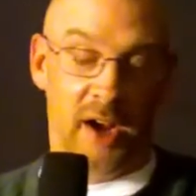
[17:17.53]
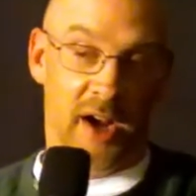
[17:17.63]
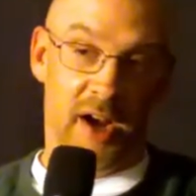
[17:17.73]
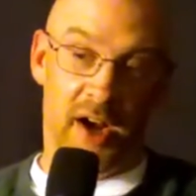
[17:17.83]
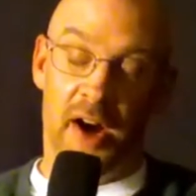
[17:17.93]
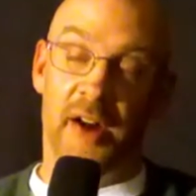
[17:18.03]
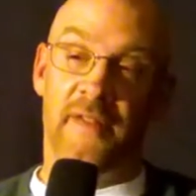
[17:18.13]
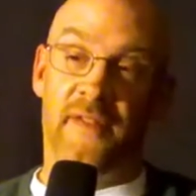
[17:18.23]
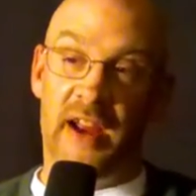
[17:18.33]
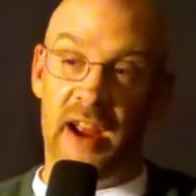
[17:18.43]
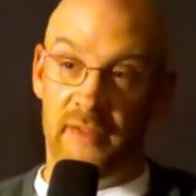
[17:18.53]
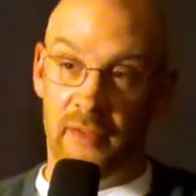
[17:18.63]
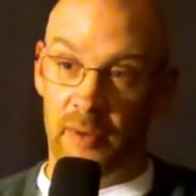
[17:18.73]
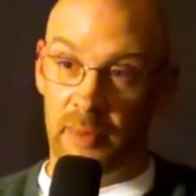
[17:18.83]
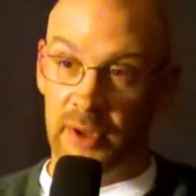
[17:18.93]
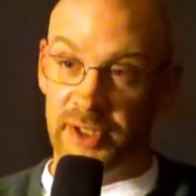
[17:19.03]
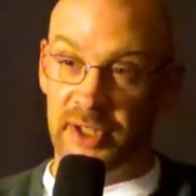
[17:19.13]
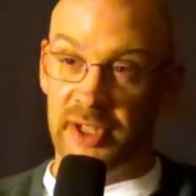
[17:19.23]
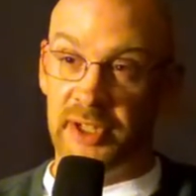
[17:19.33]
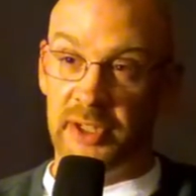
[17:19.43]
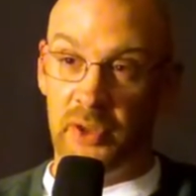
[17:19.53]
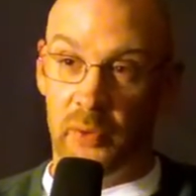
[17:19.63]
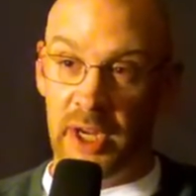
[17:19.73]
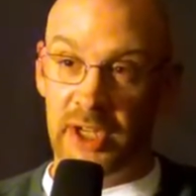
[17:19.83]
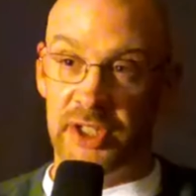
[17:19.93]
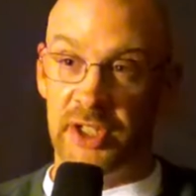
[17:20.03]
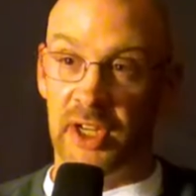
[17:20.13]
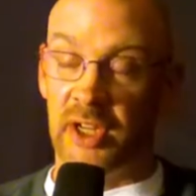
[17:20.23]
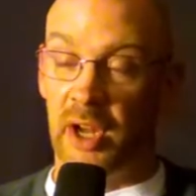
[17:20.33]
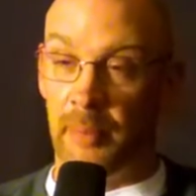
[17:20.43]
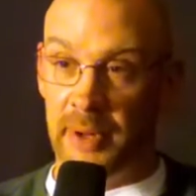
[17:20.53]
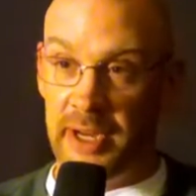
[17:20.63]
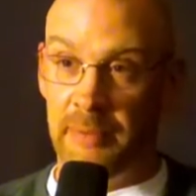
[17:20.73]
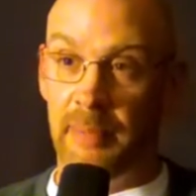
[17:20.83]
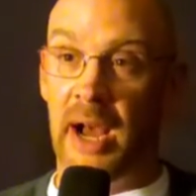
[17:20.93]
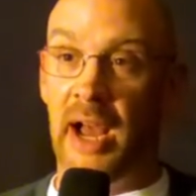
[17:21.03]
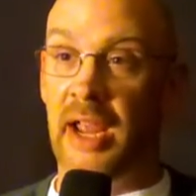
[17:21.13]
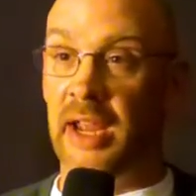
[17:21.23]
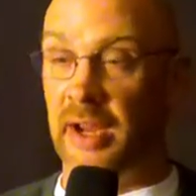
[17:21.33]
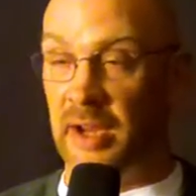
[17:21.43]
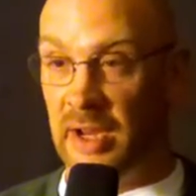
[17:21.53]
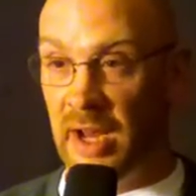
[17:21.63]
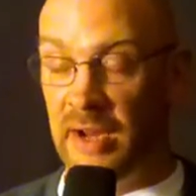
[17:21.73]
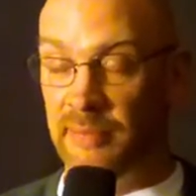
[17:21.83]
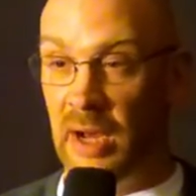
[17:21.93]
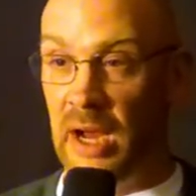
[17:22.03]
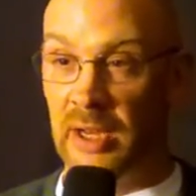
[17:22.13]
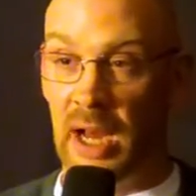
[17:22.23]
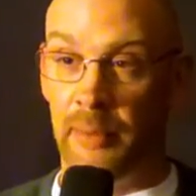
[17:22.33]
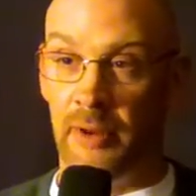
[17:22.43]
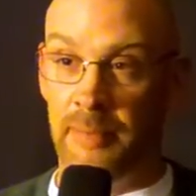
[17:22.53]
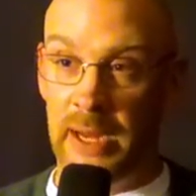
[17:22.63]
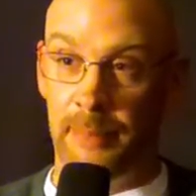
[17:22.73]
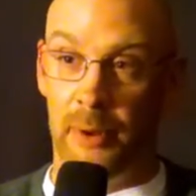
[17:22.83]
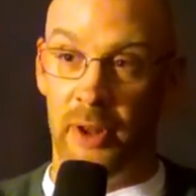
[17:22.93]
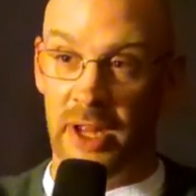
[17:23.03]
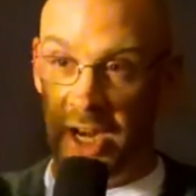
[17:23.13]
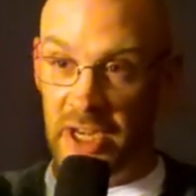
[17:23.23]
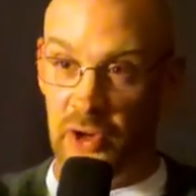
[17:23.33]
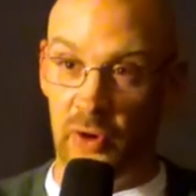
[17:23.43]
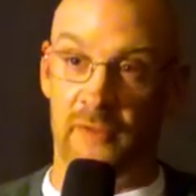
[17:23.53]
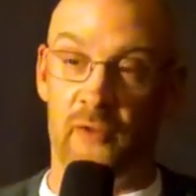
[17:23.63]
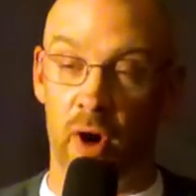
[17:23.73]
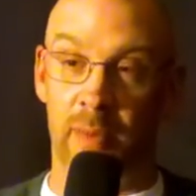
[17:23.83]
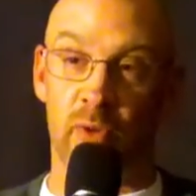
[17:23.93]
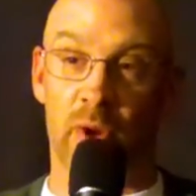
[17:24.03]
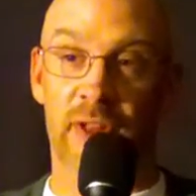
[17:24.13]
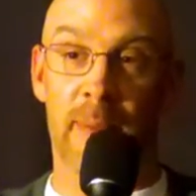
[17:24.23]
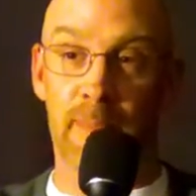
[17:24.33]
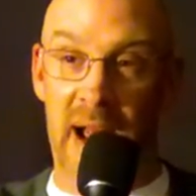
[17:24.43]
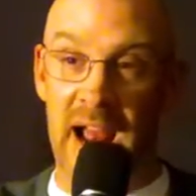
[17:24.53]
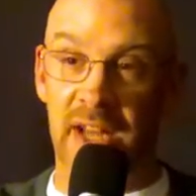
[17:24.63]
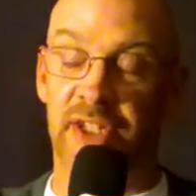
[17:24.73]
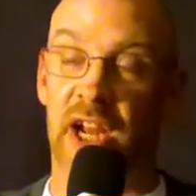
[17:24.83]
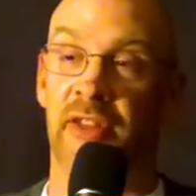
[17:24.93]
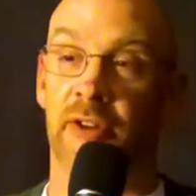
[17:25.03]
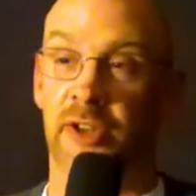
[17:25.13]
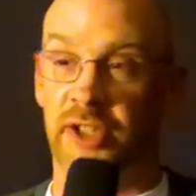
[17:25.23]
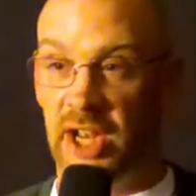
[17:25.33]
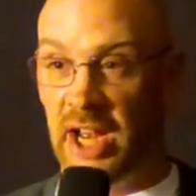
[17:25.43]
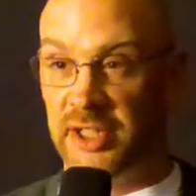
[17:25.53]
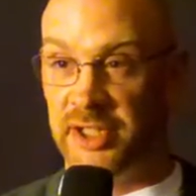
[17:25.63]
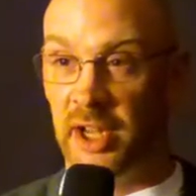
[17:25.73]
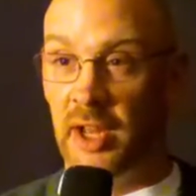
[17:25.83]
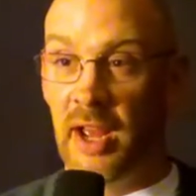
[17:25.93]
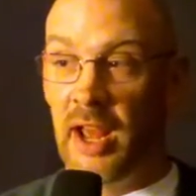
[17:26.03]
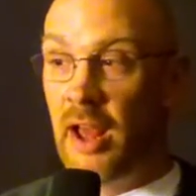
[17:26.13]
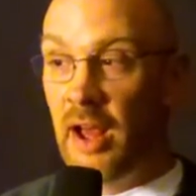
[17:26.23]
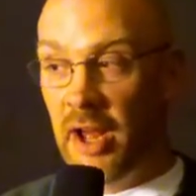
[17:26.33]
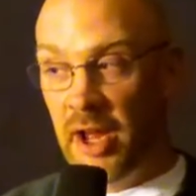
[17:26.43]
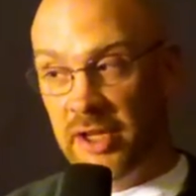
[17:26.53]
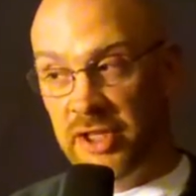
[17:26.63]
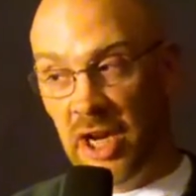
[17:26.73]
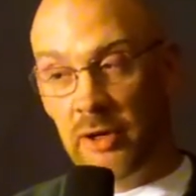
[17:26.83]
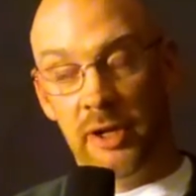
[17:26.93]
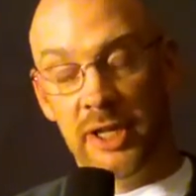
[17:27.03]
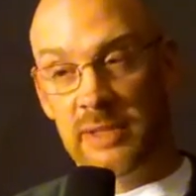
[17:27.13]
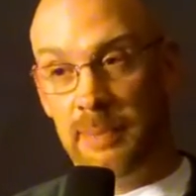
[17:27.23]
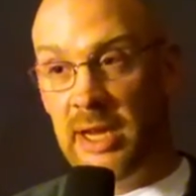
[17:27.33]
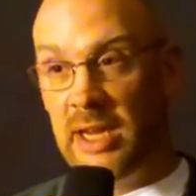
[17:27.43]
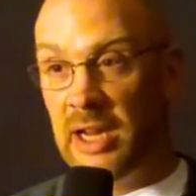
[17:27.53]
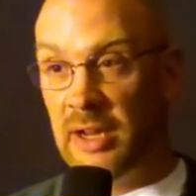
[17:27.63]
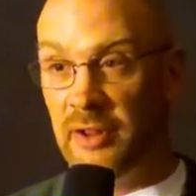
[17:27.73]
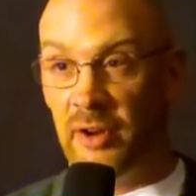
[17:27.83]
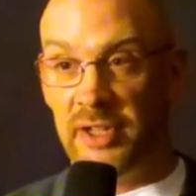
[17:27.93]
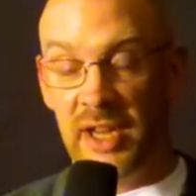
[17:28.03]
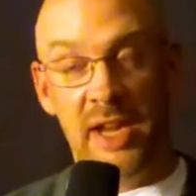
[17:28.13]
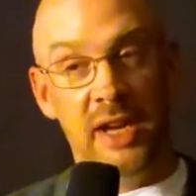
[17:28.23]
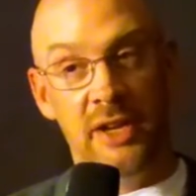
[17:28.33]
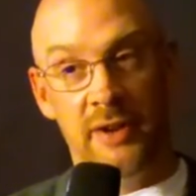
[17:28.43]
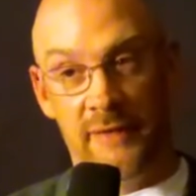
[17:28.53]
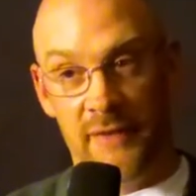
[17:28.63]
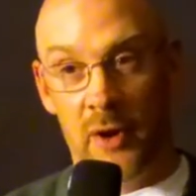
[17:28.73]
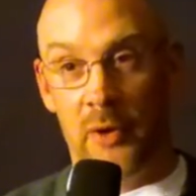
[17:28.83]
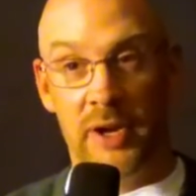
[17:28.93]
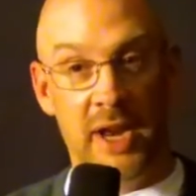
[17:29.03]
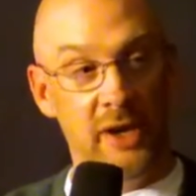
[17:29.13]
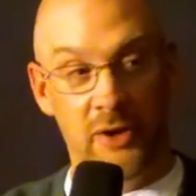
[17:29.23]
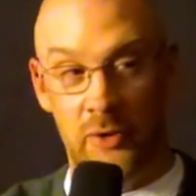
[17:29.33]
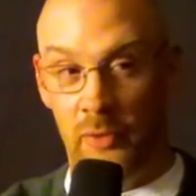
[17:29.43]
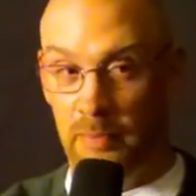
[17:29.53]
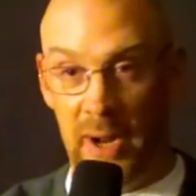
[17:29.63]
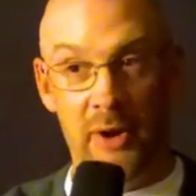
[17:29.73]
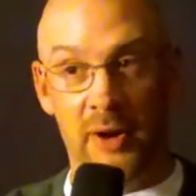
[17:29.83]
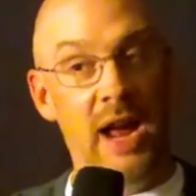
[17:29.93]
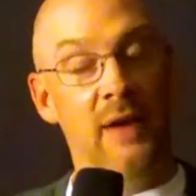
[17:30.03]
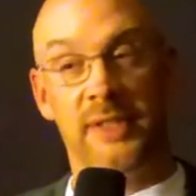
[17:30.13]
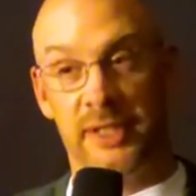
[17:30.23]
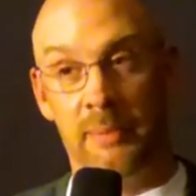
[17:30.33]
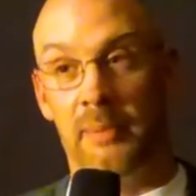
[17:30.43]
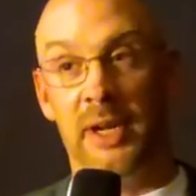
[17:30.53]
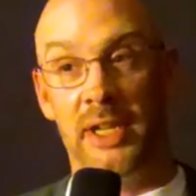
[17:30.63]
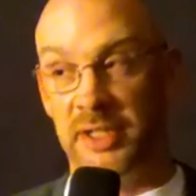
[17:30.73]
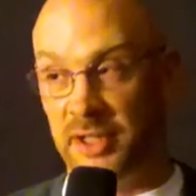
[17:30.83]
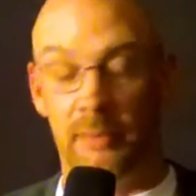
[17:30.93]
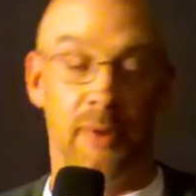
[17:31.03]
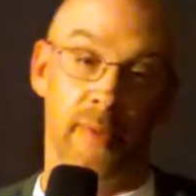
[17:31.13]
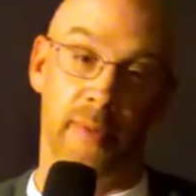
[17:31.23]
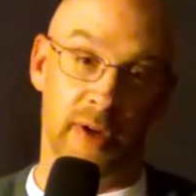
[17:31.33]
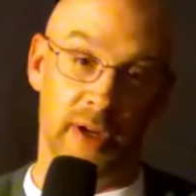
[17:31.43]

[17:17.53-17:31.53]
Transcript: unfavorable situation accompanied by a couple of people in uniforms with a badge on their chest, generally speaking, they're taking your phone, and you better have somebody's number,